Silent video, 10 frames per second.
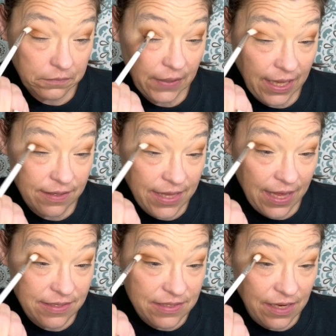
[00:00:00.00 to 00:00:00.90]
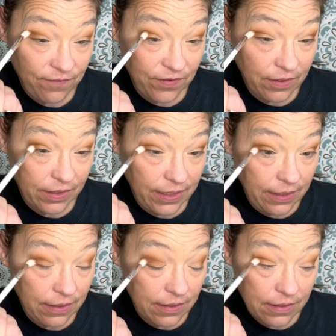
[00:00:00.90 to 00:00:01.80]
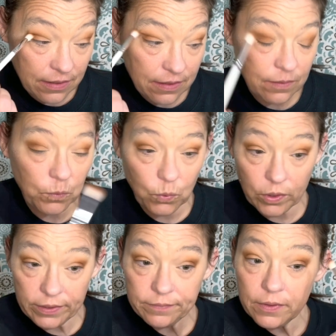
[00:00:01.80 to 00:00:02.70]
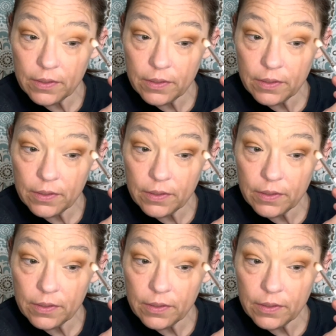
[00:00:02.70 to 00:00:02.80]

that that's definitely one